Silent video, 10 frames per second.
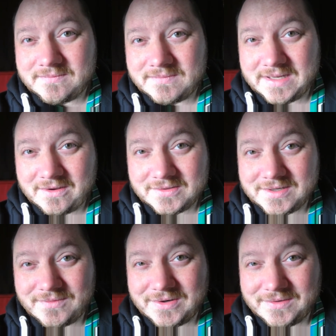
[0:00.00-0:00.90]
they
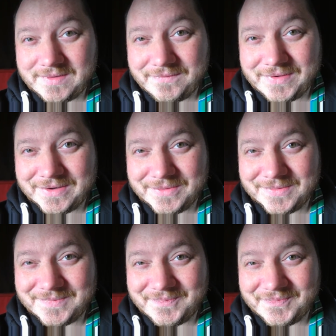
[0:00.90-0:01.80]
also wrote a review
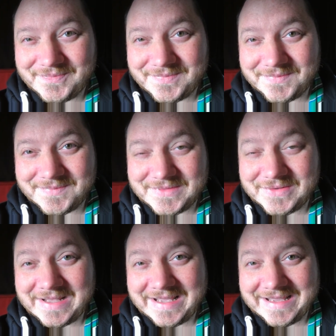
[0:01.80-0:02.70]

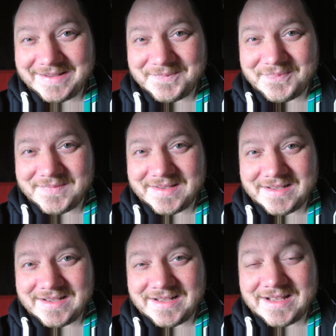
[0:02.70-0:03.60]
today.
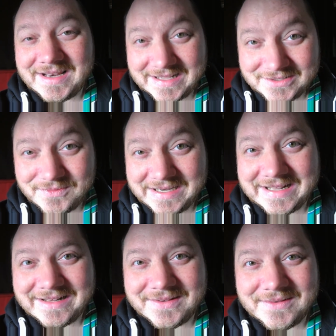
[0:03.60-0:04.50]
Let's read
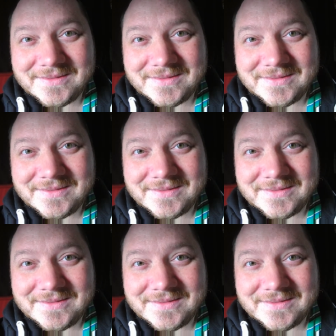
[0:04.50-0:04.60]
it.